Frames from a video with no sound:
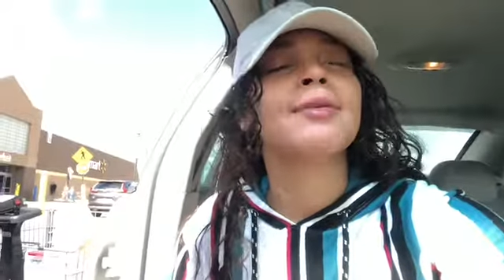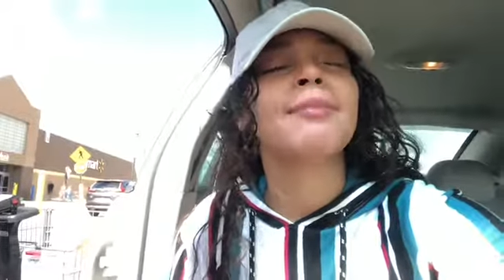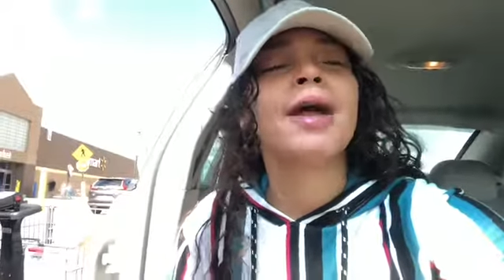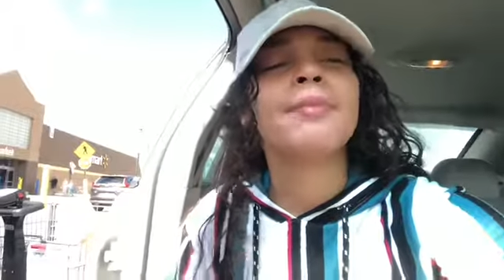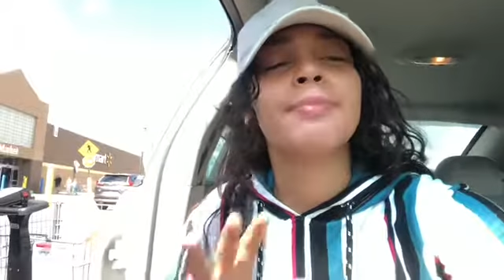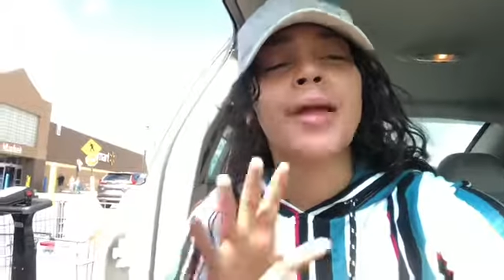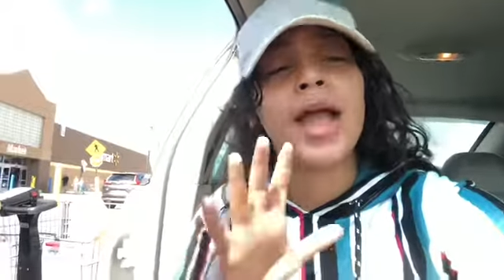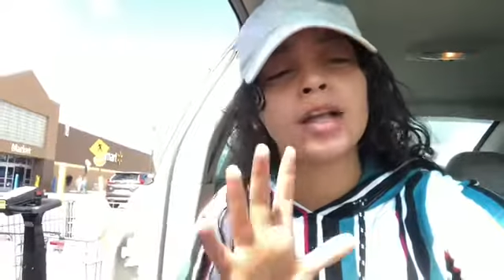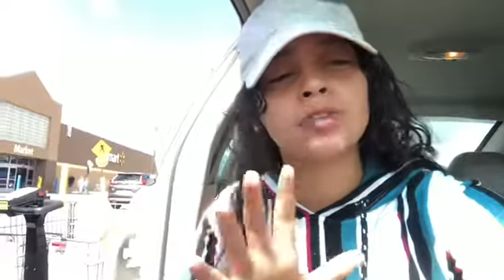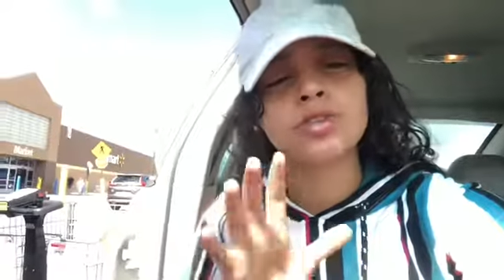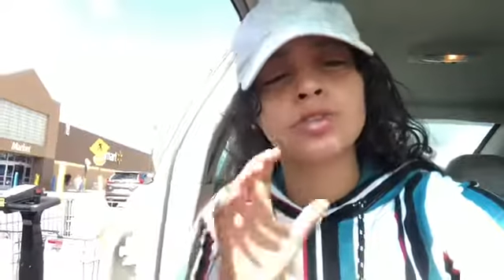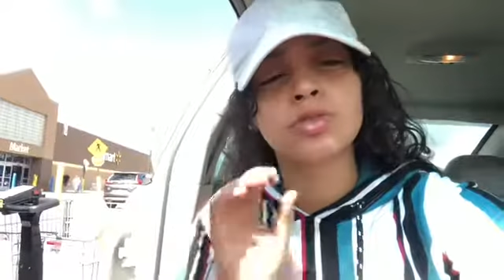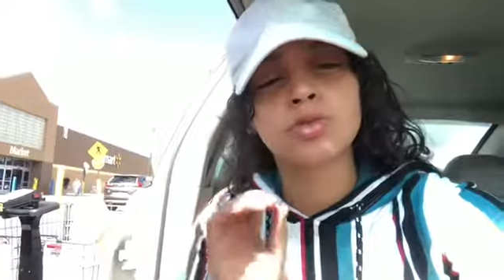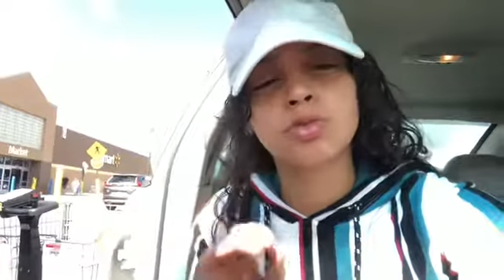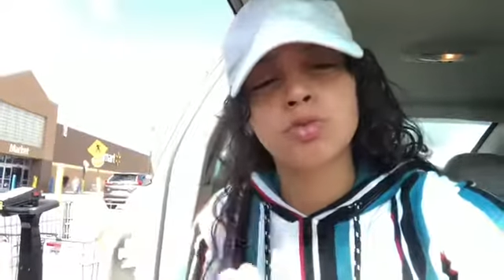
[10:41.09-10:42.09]
and my
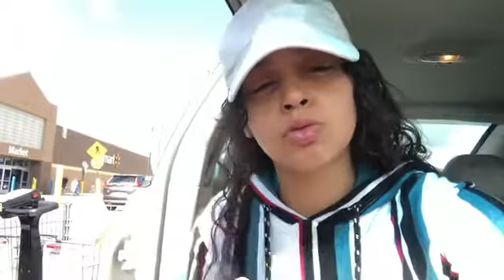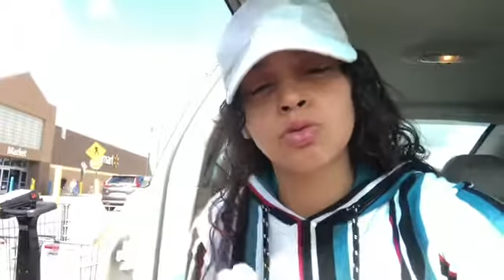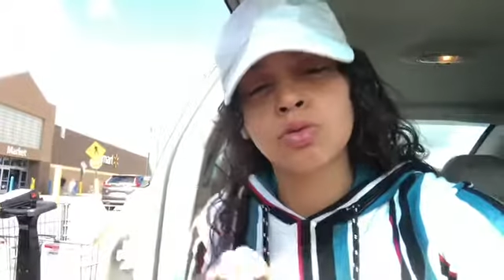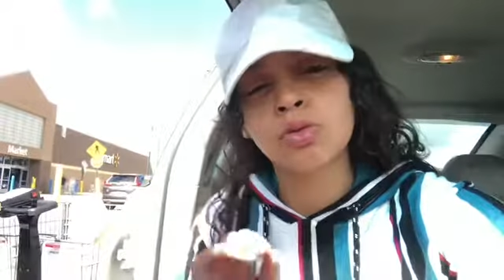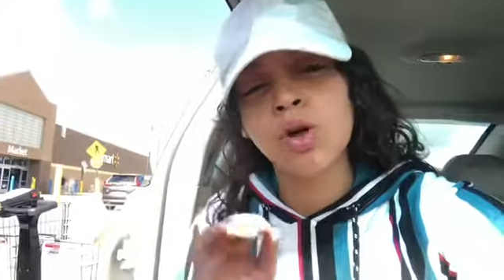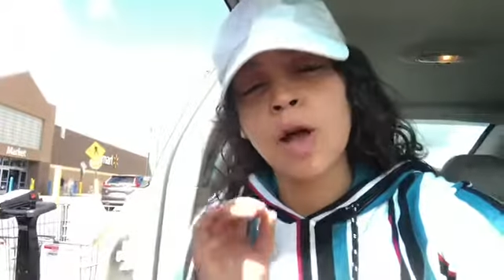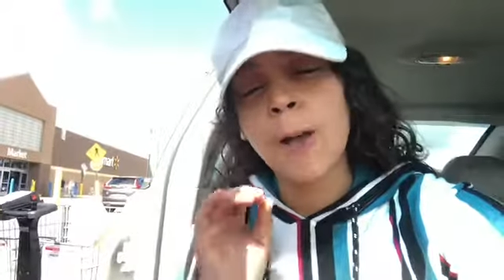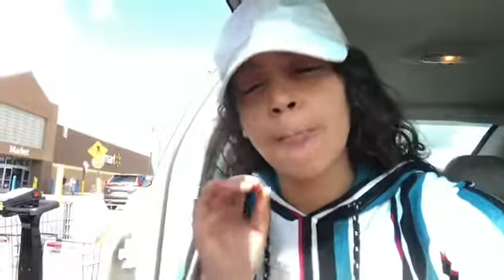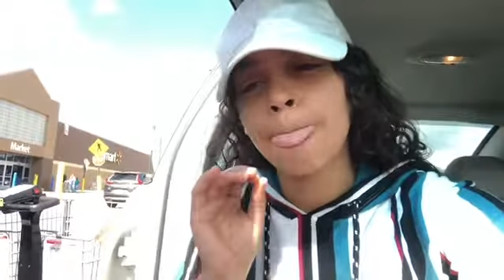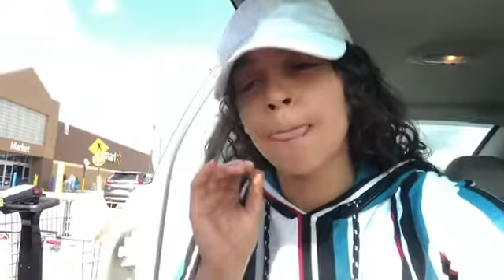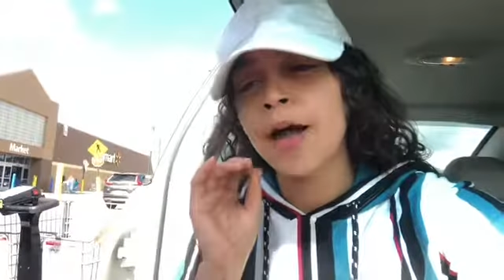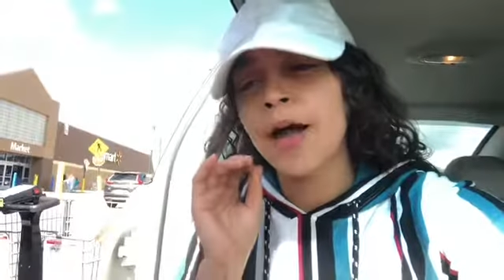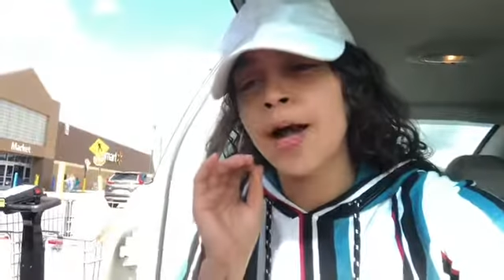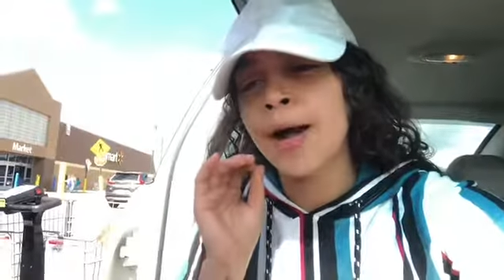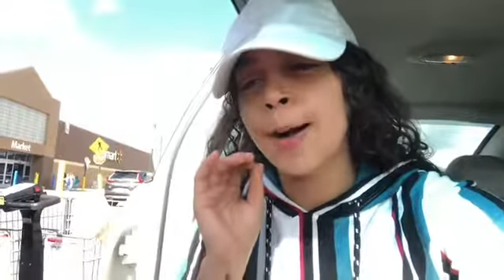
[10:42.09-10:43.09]
back to school
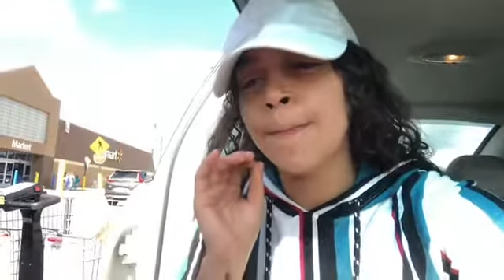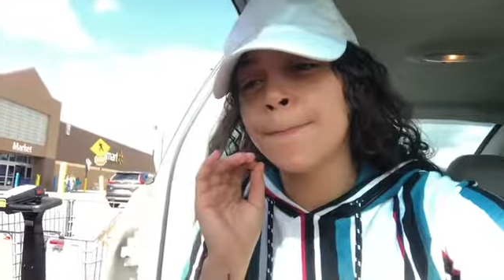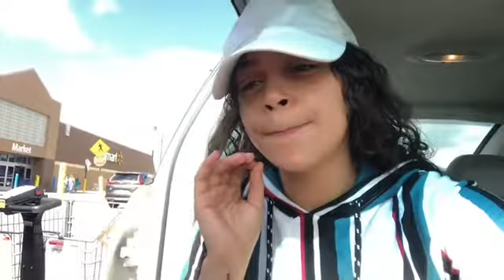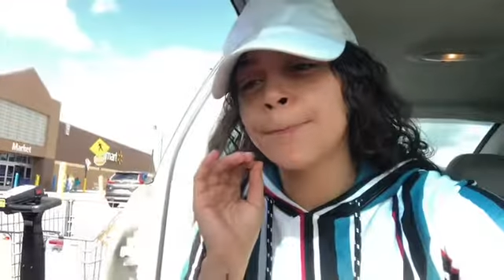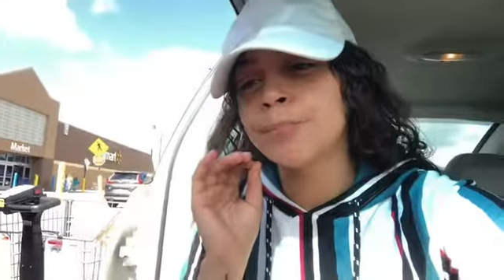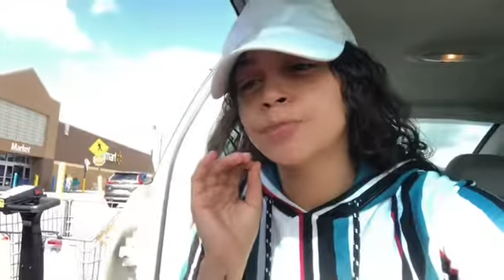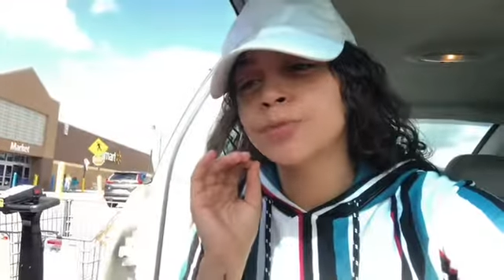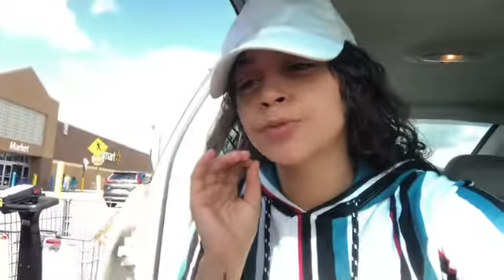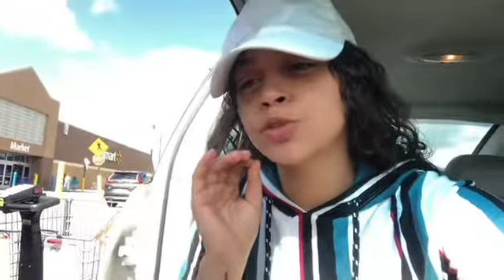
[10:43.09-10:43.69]
um,